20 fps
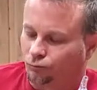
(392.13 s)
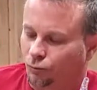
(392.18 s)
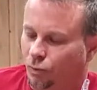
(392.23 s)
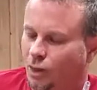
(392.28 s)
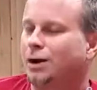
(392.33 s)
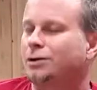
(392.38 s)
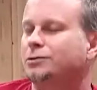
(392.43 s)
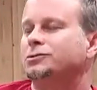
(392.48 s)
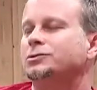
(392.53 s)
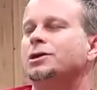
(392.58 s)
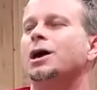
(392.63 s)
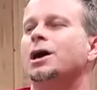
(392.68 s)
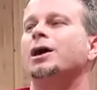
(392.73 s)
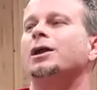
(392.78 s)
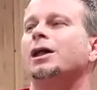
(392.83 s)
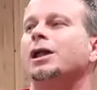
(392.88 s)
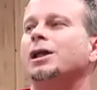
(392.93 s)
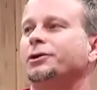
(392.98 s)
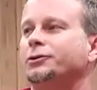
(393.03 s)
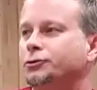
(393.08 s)
Now, it's
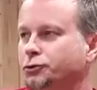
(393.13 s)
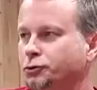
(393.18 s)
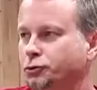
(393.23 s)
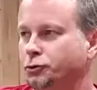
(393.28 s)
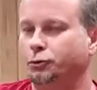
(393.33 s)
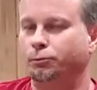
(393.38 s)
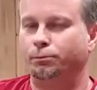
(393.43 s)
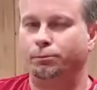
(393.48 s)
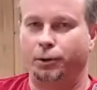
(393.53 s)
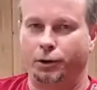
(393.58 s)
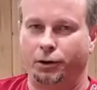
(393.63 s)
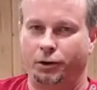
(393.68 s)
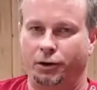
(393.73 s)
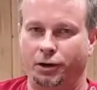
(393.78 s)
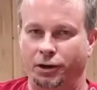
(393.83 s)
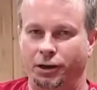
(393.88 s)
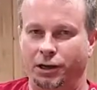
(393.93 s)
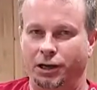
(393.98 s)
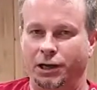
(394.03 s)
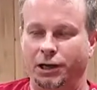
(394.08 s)
not a true
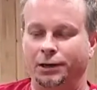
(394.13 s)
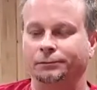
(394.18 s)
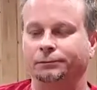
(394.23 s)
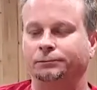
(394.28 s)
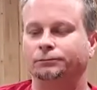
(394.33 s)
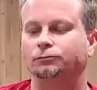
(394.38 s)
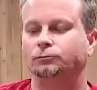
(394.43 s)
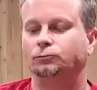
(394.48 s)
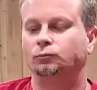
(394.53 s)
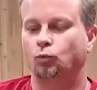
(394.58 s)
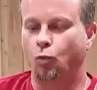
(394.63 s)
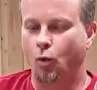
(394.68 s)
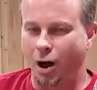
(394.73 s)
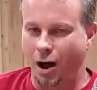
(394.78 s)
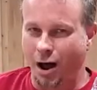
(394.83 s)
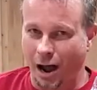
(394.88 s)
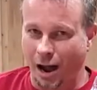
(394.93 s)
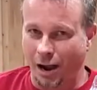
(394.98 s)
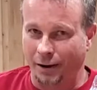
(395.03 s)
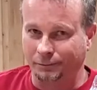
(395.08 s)
Burgundy
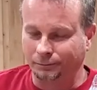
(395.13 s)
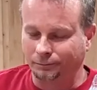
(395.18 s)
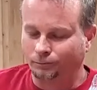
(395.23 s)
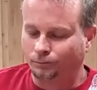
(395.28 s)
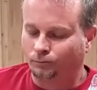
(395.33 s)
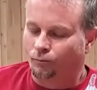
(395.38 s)
wine.